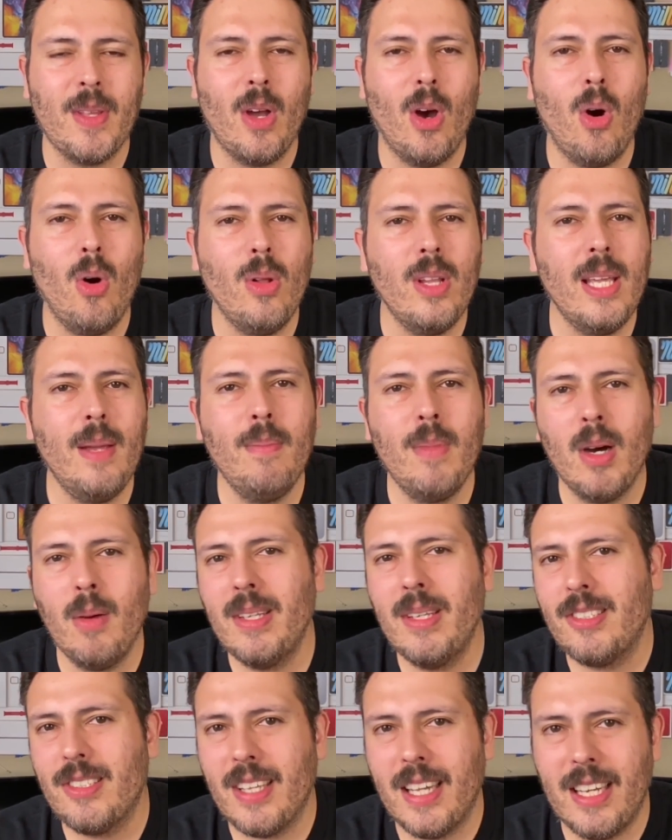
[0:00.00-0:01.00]
Only
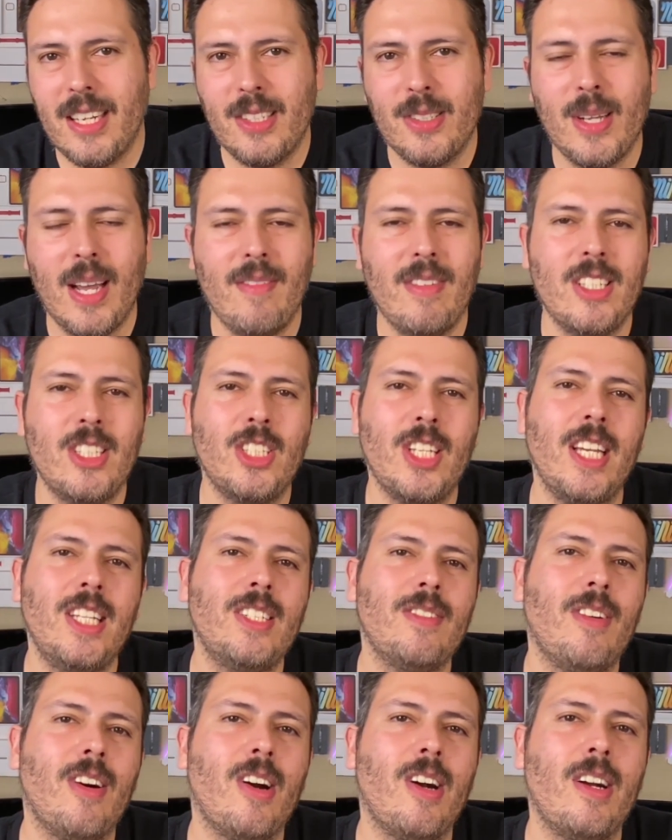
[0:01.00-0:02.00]
moments later to have a change
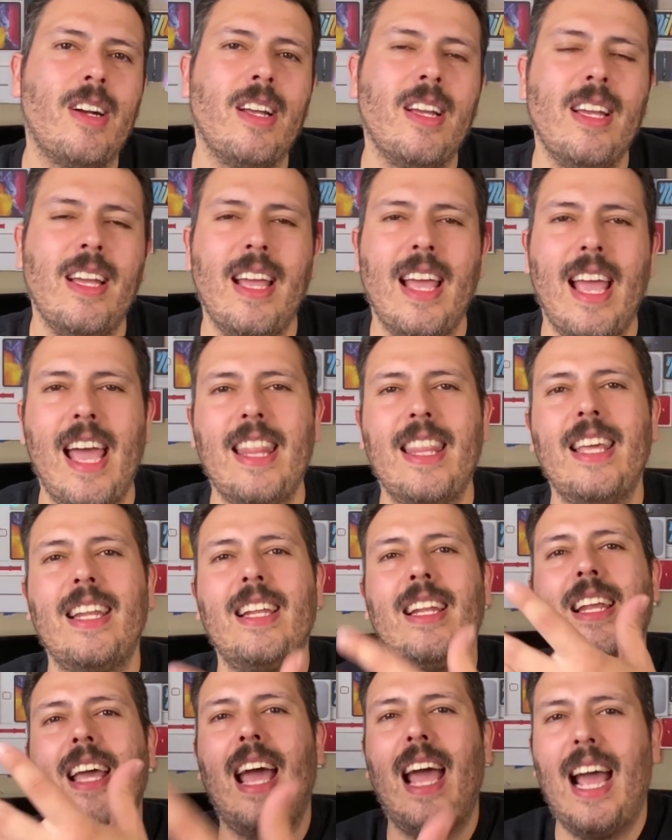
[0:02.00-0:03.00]
of heart and
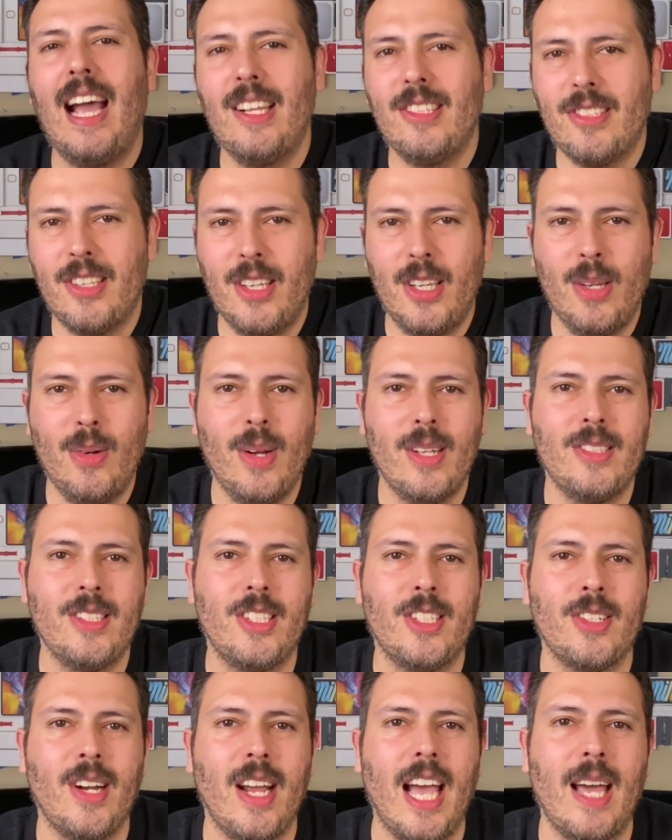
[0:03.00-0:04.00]
then ask you as a
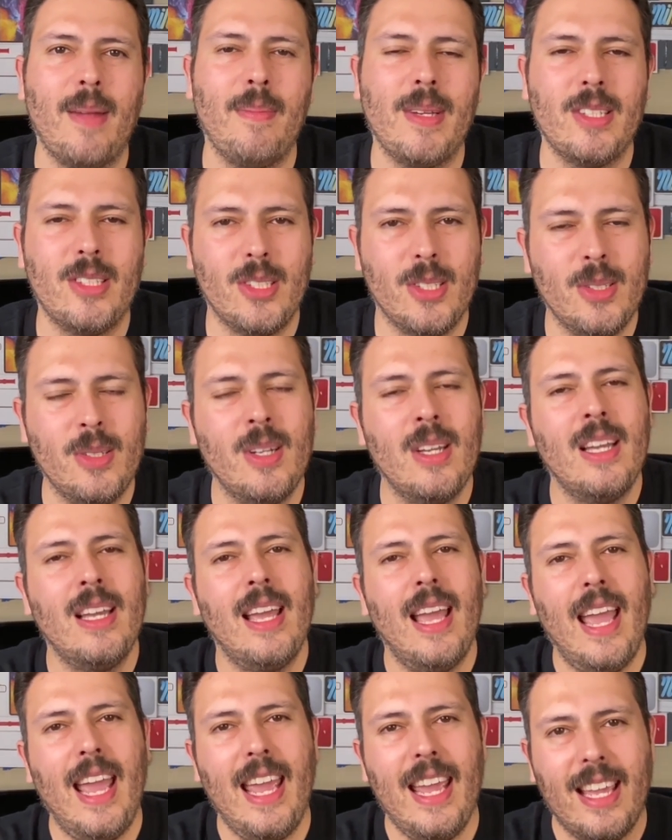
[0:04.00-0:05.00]
Jira admin to,
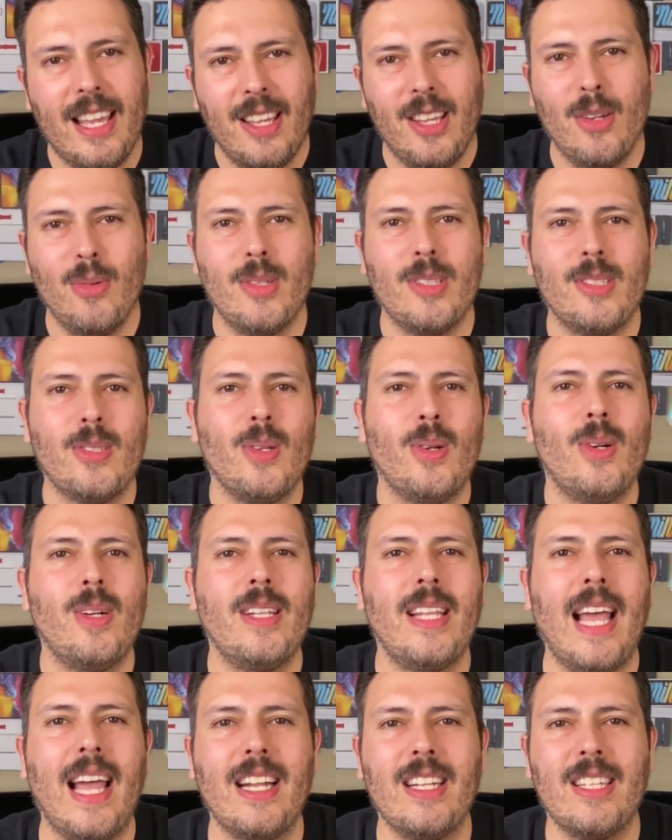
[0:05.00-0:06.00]
hey, can you restore
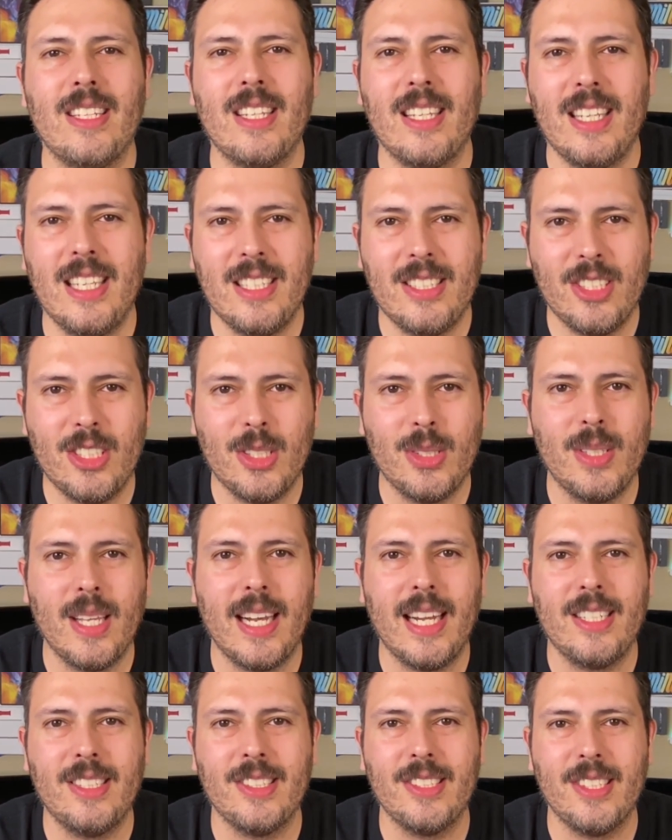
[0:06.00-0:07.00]
that issue that
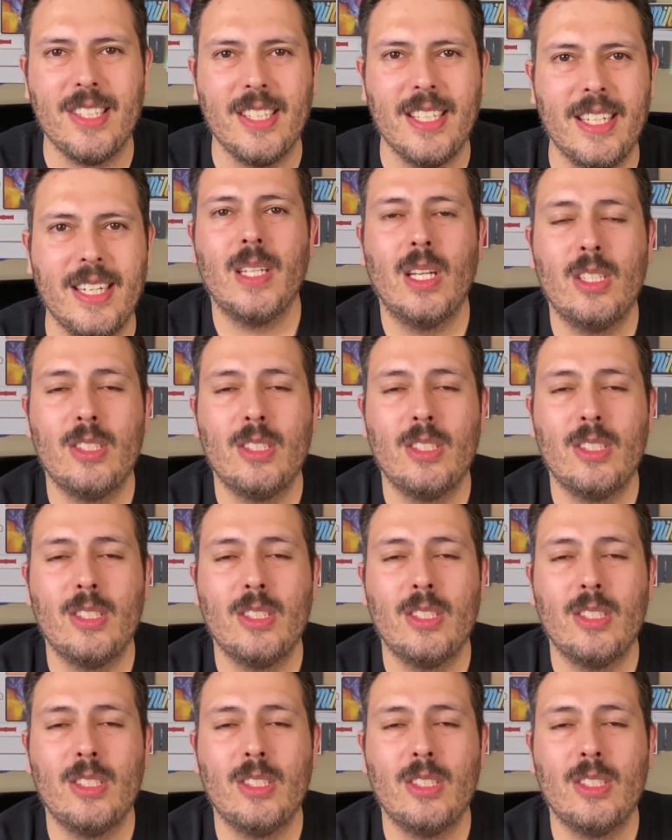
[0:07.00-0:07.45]
I just deleted?